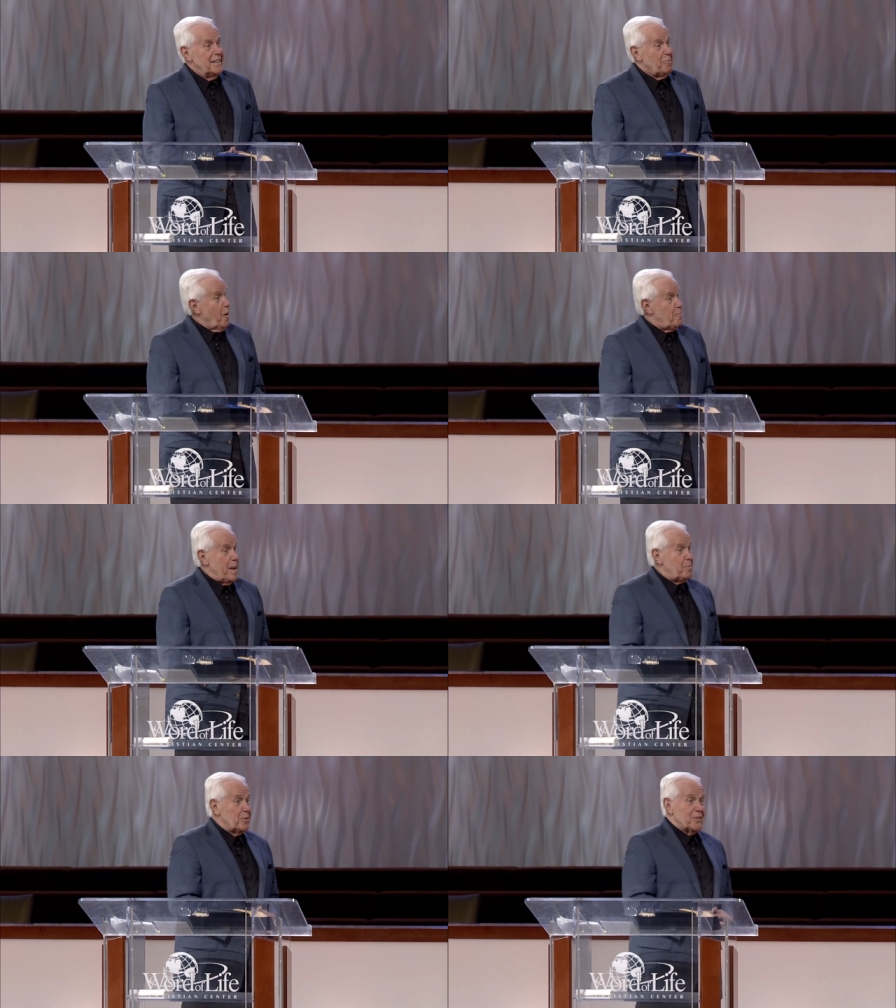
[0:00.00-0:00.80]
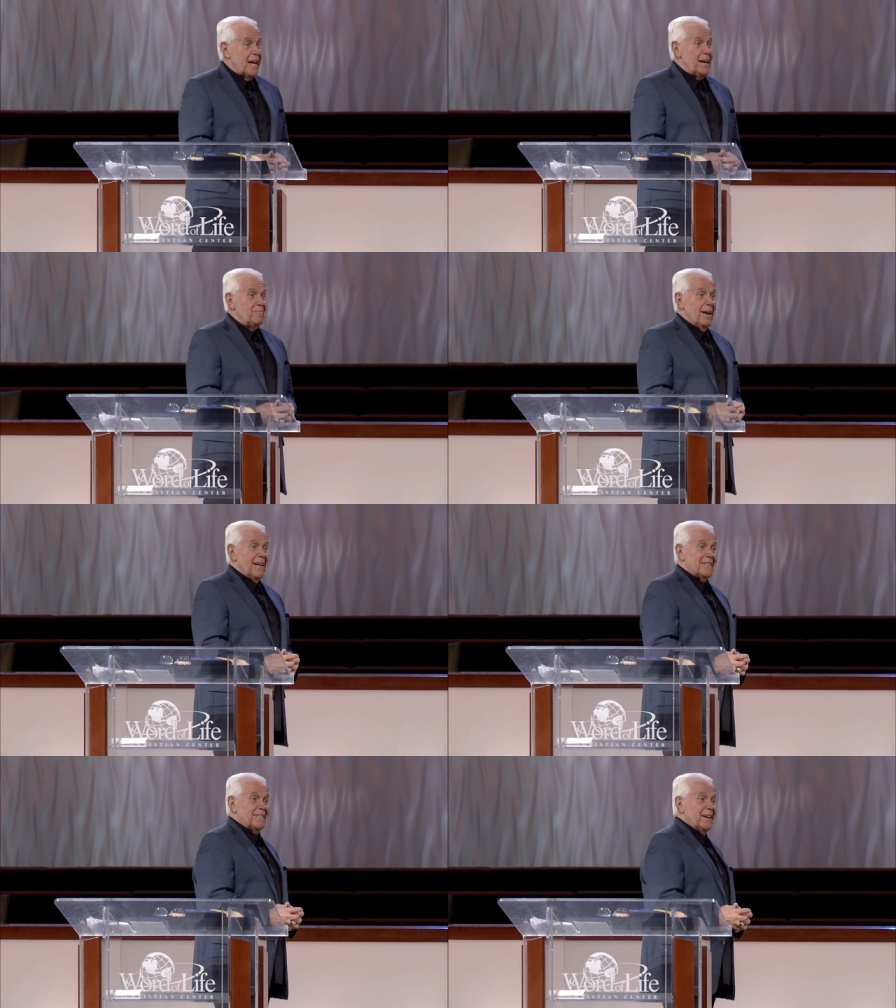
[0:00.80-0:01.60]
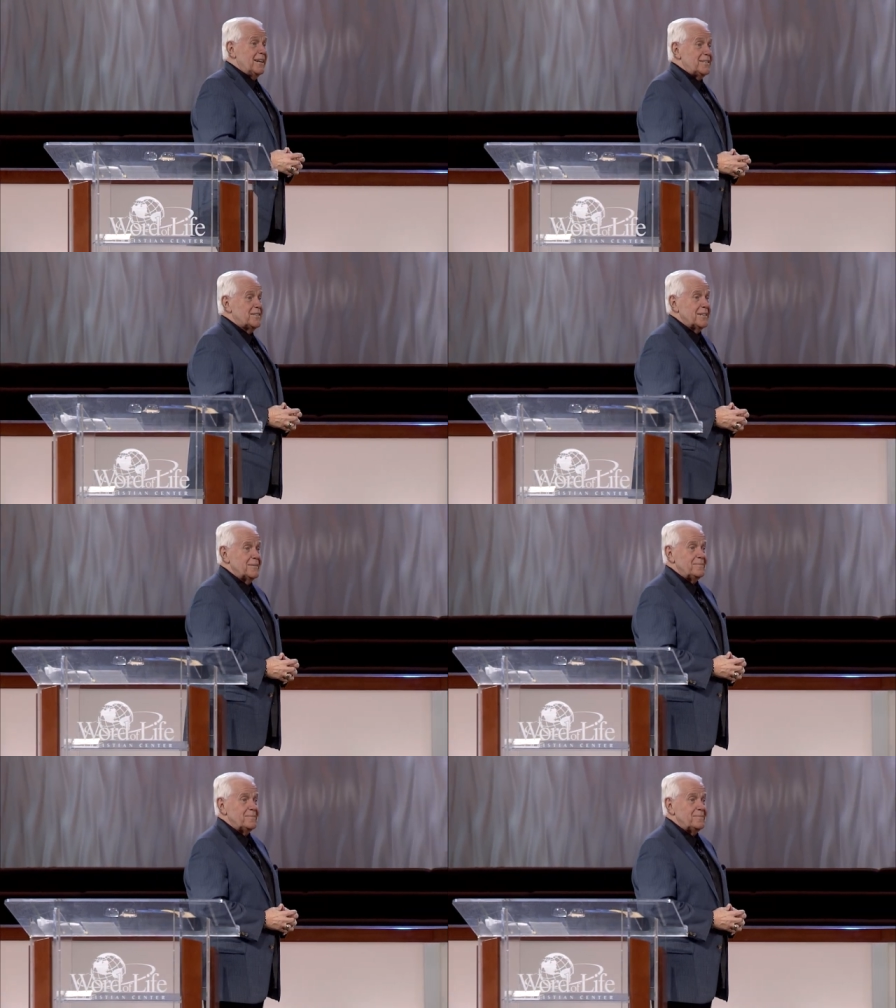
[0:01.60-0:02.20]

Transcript: Boy, people were saying, blessed, touched.